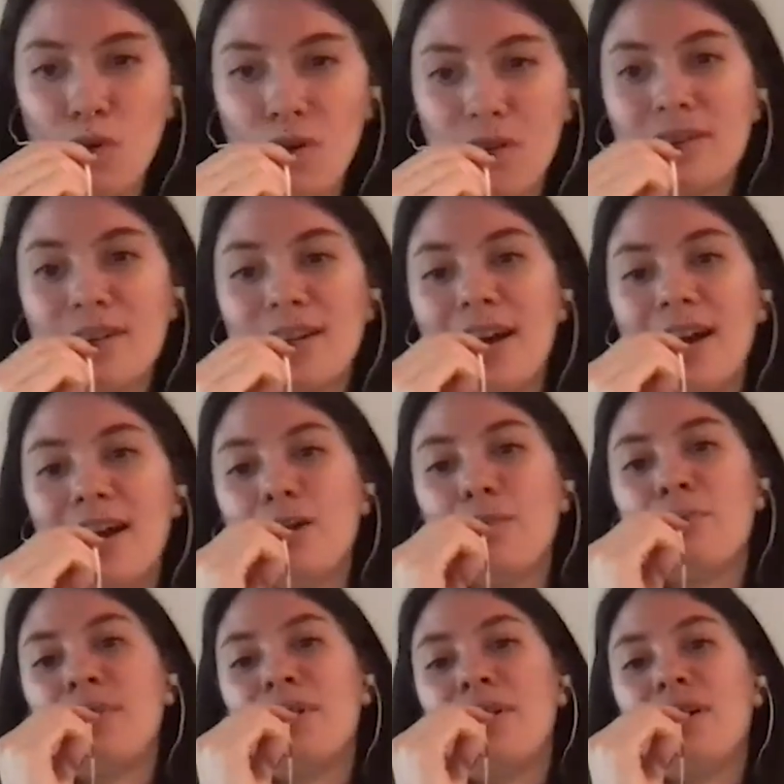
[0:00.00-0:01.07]
one
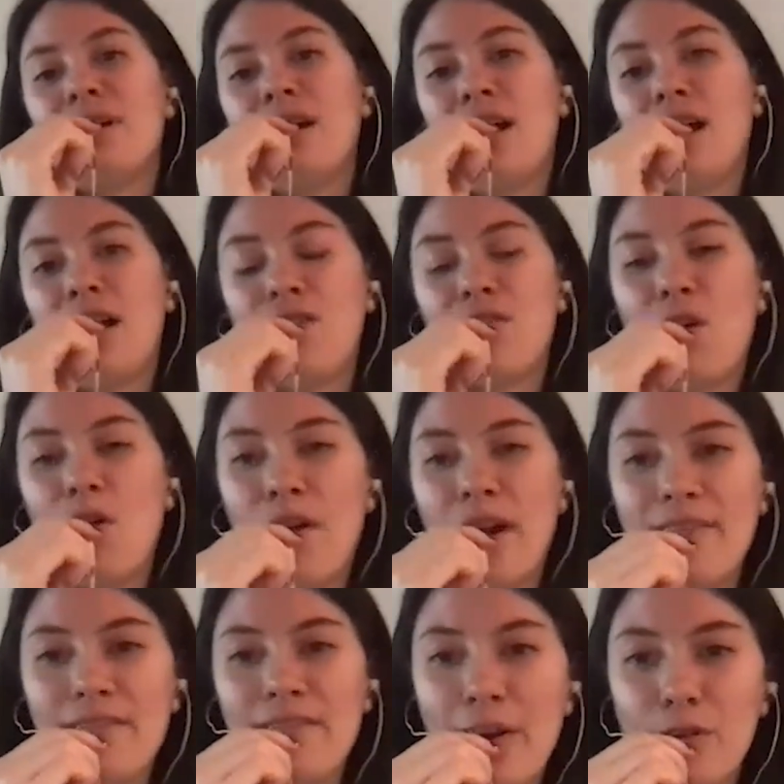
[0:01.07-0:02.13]
time, I thought
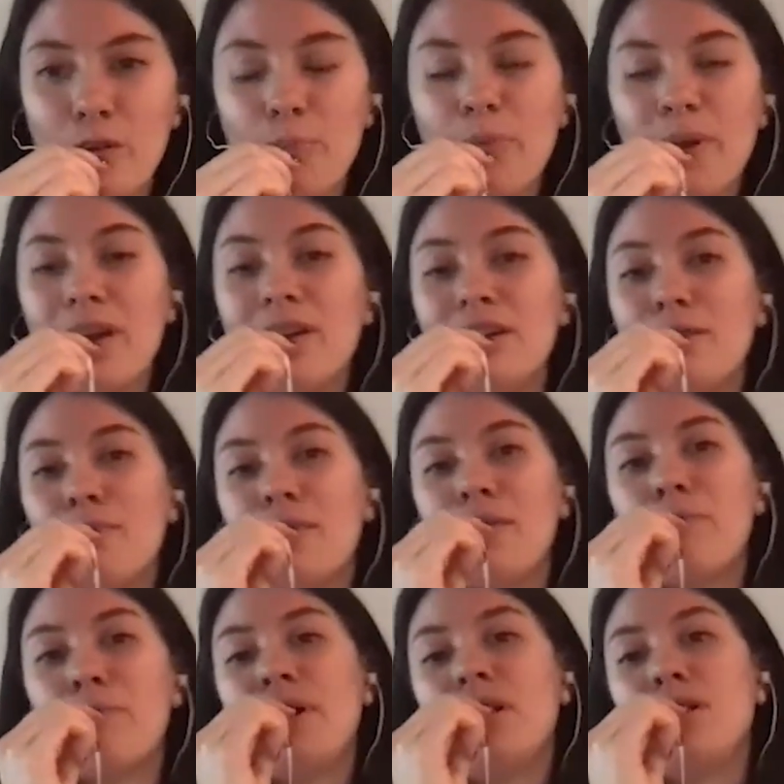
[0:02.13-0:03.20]
I found a penny in
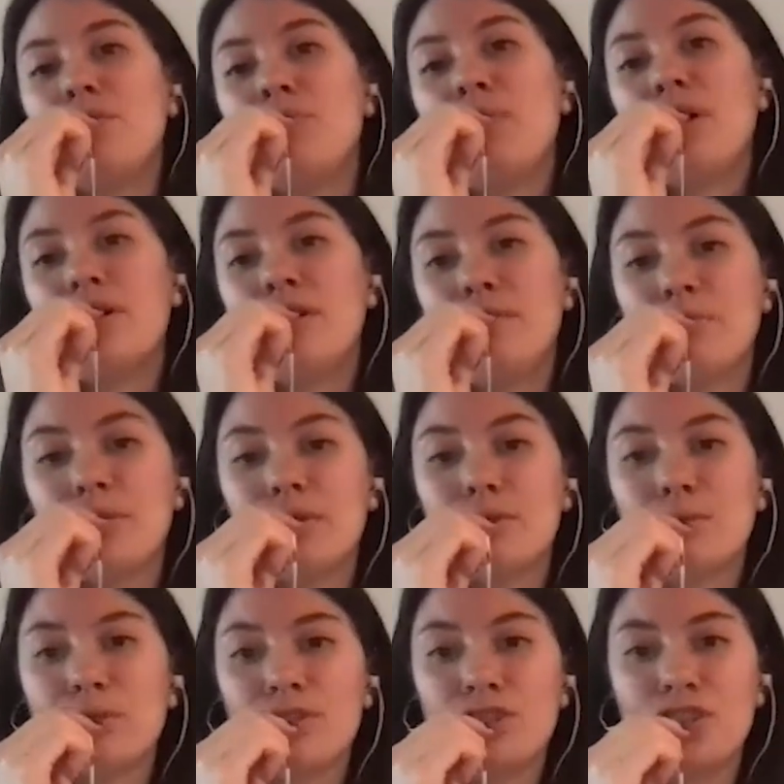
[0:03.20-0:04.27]
my belly button, but
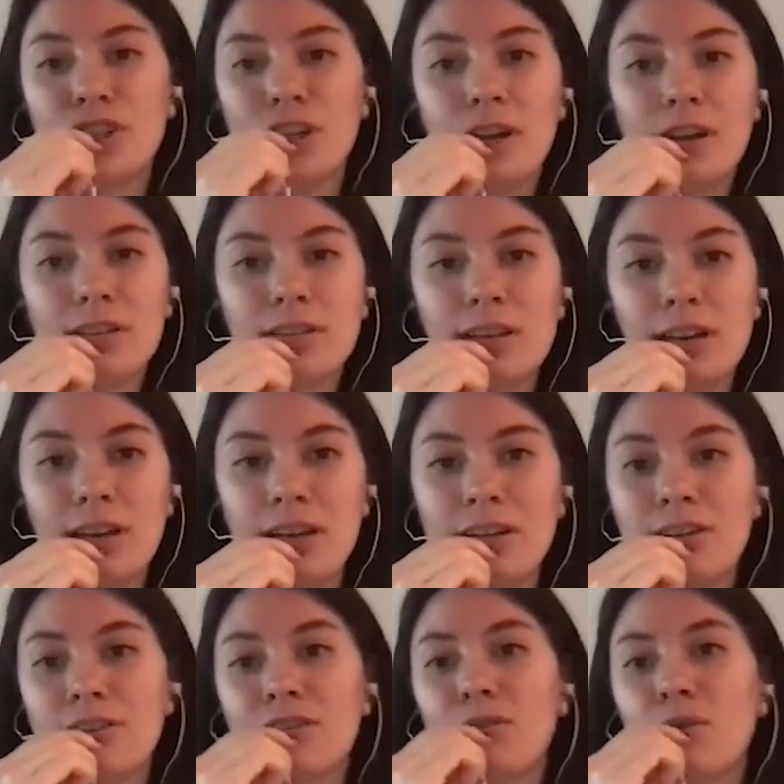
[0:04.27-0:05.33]
it was just
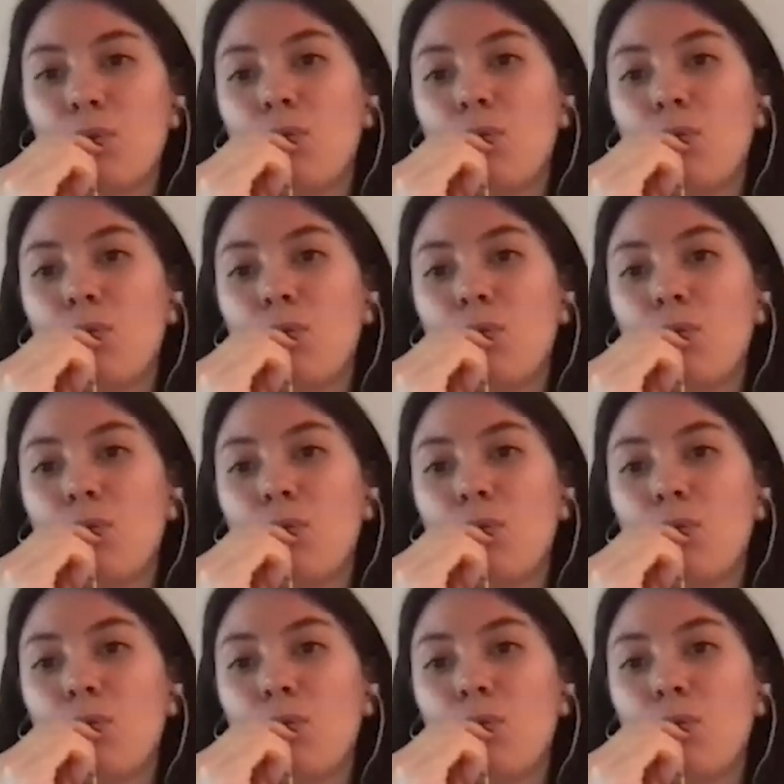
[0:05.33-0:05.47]
lint.